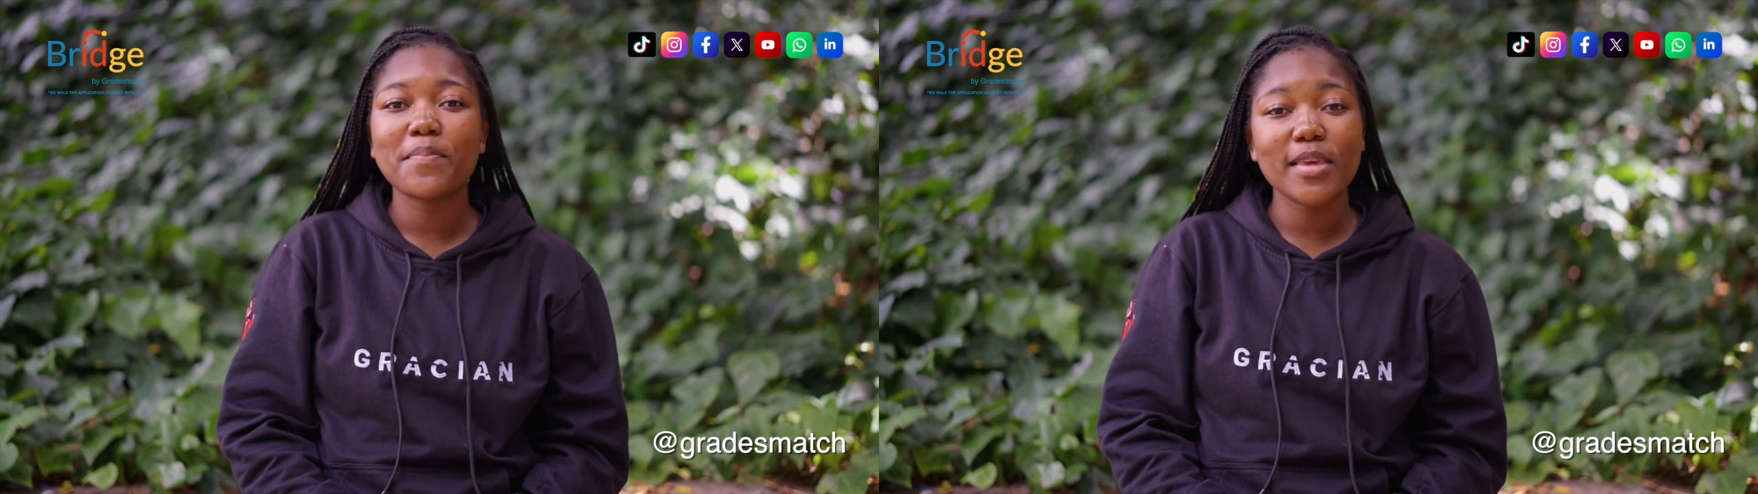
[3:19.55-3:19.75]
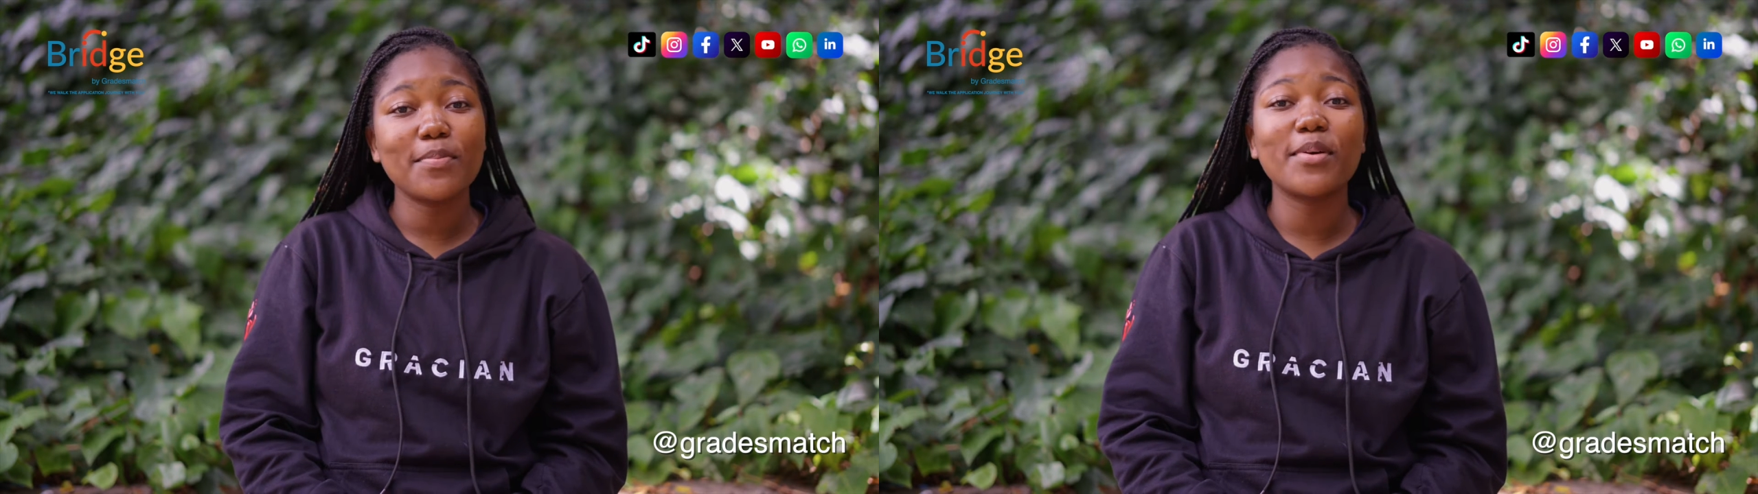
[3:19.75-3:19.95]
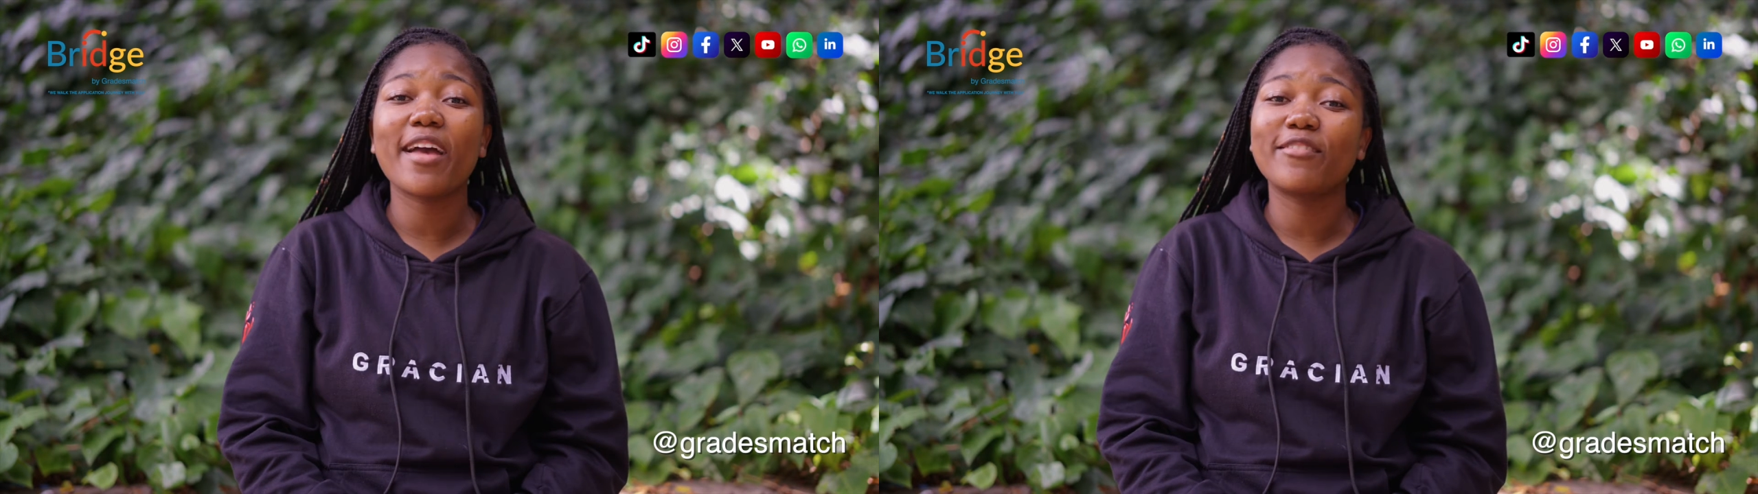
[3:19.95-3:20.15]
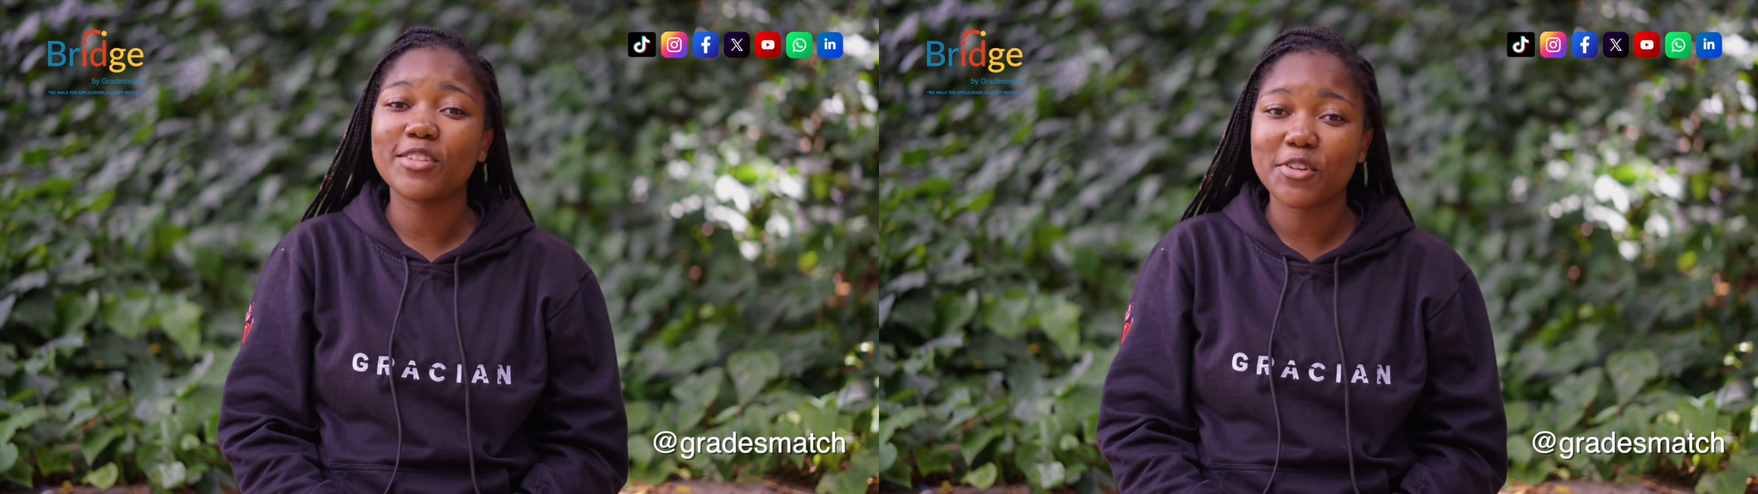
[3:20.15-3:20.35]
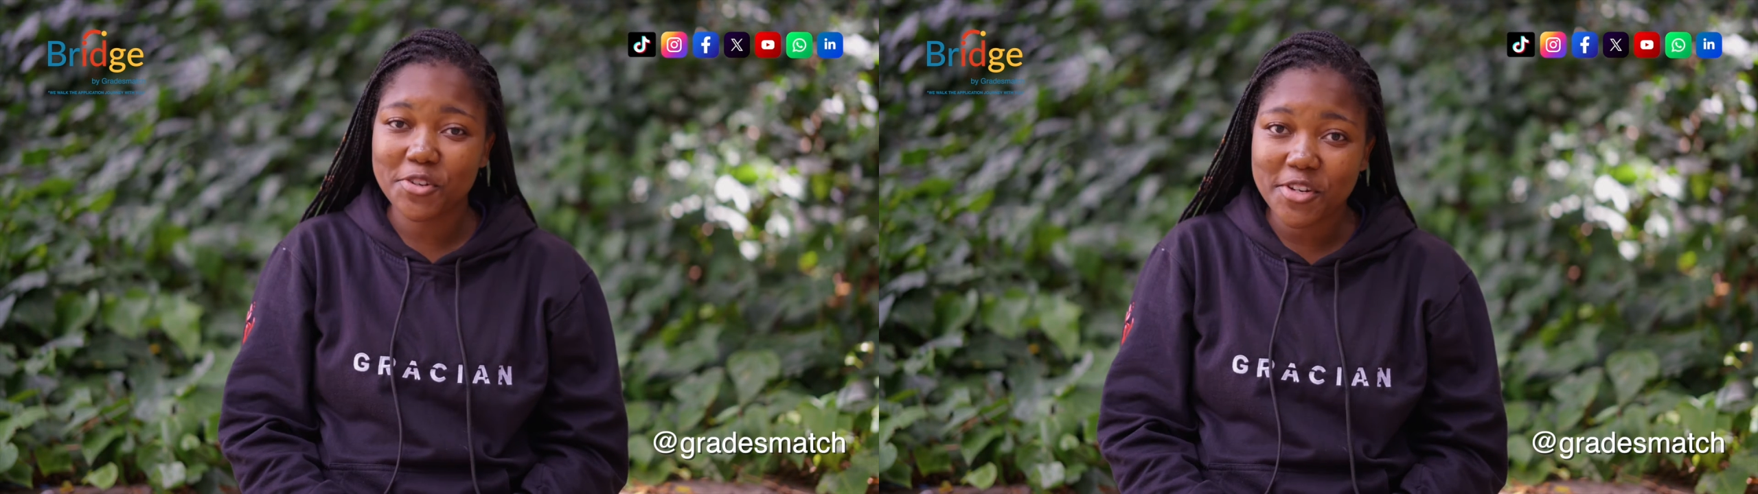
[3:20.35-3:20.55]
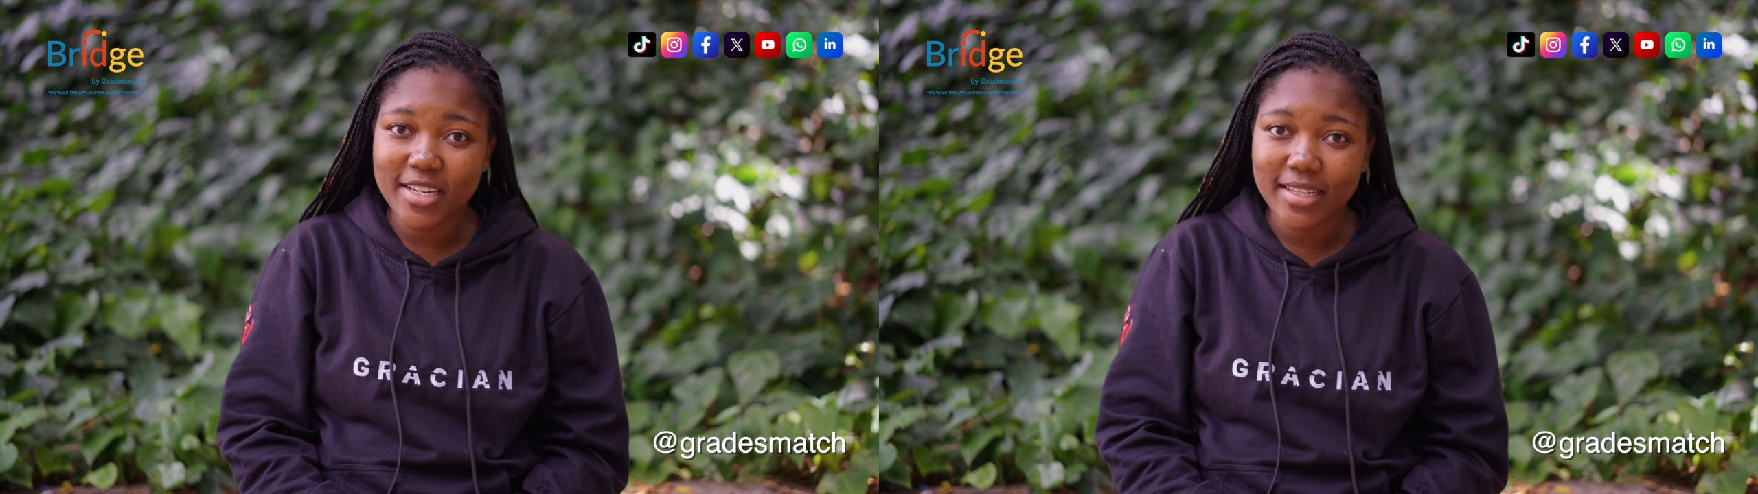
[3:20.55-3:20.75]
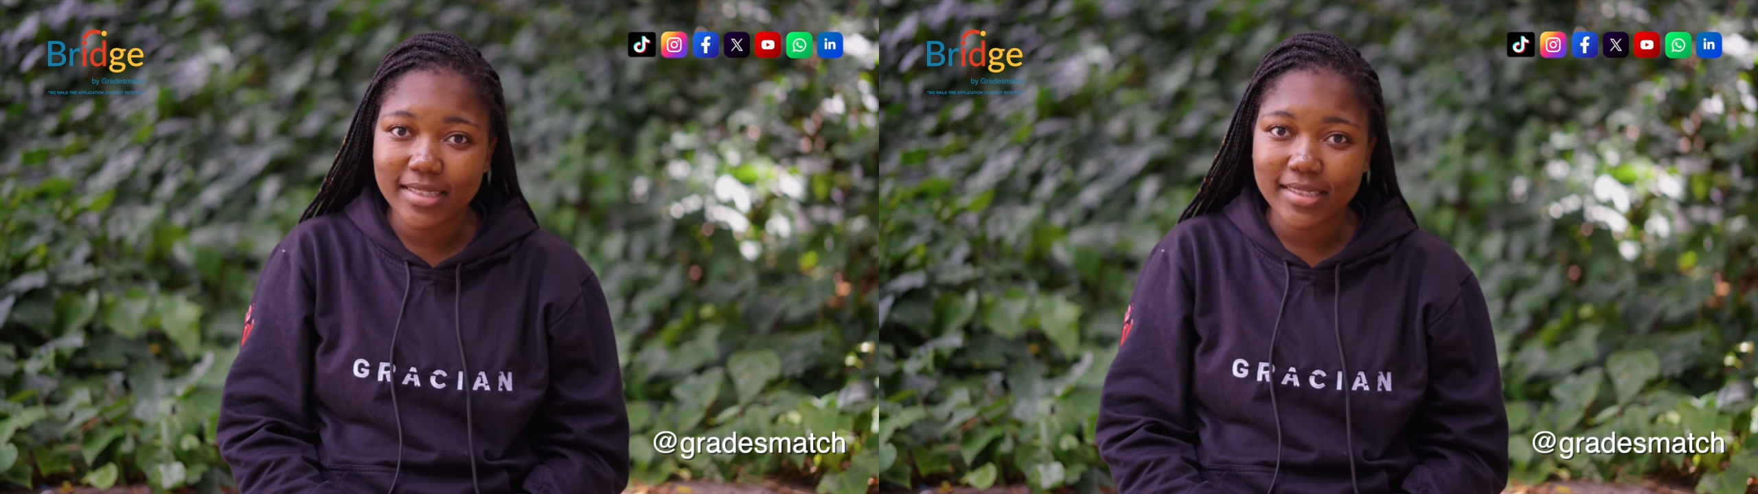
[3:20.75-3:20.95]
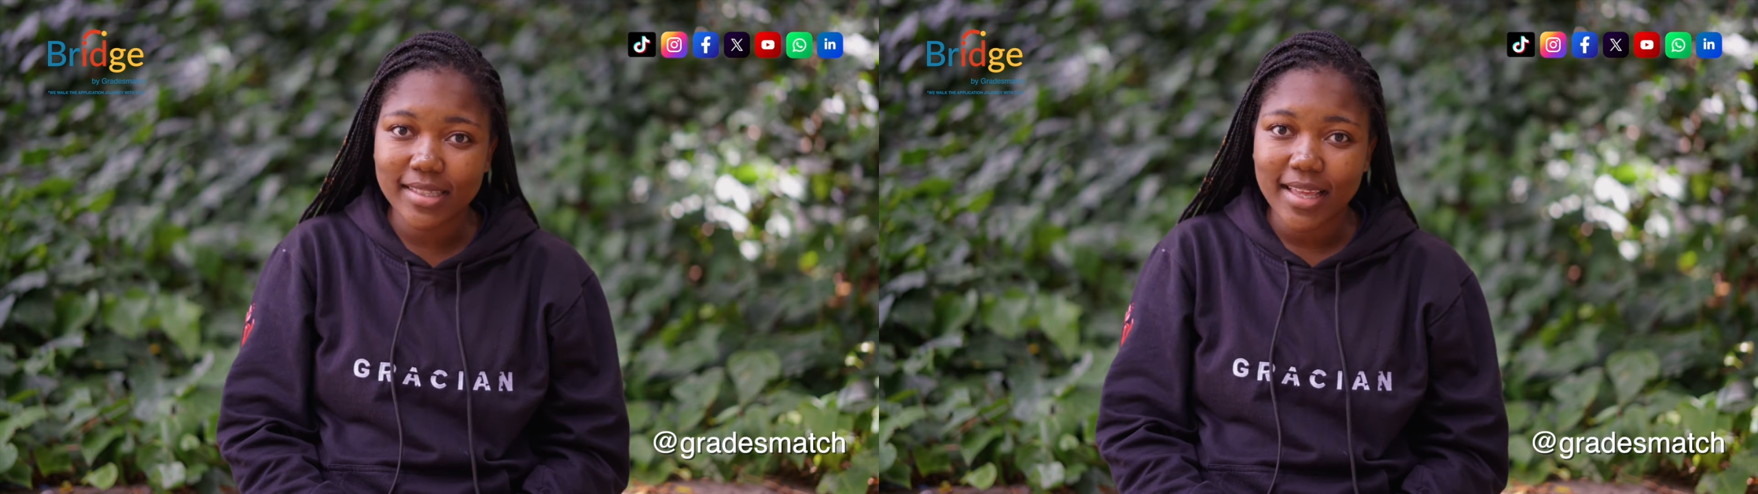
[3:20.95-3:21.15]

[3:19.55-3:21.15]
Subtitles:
people have degrees